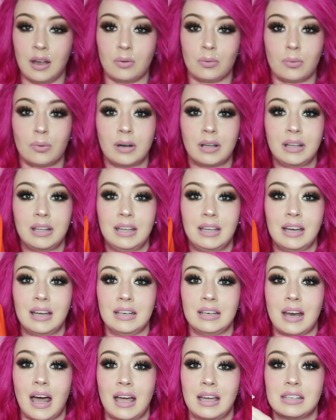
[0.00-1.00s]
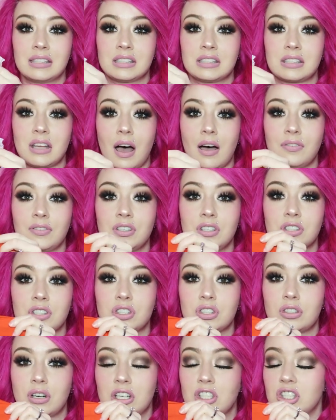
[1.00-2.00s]
a really nice, soft,
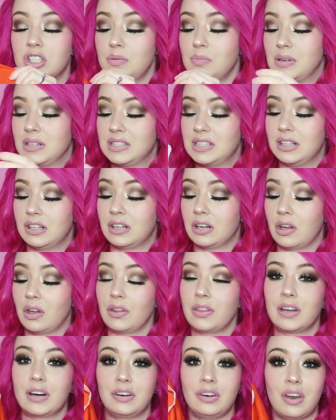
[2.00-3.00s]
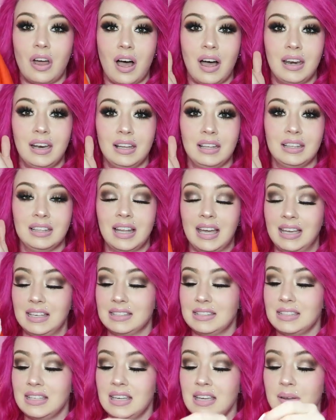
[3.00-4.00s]
stretchy material. They're not
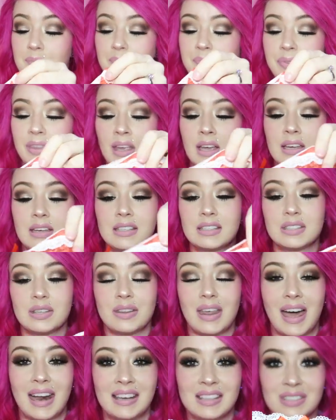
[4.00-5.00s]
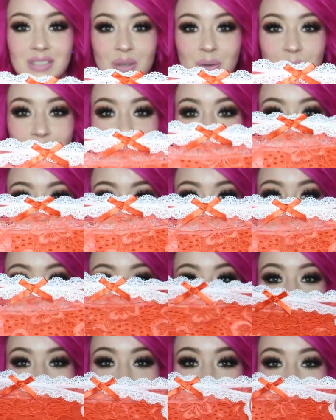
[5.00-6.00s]
lacy. So that is cool. I'm
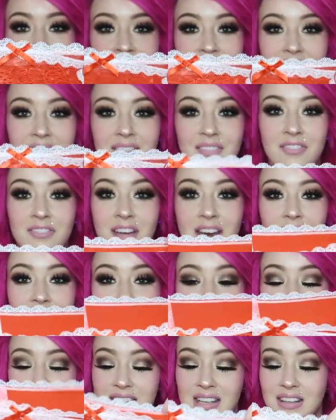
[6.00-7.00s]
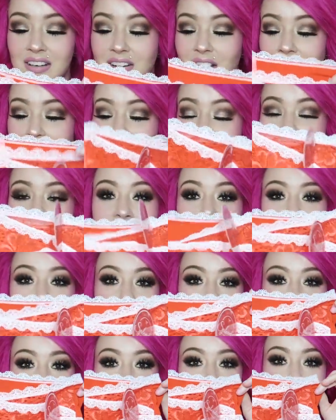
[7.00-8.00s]
glad that it varies and they're not the
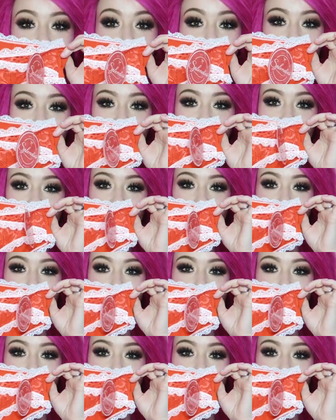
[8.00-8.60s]
exact same pair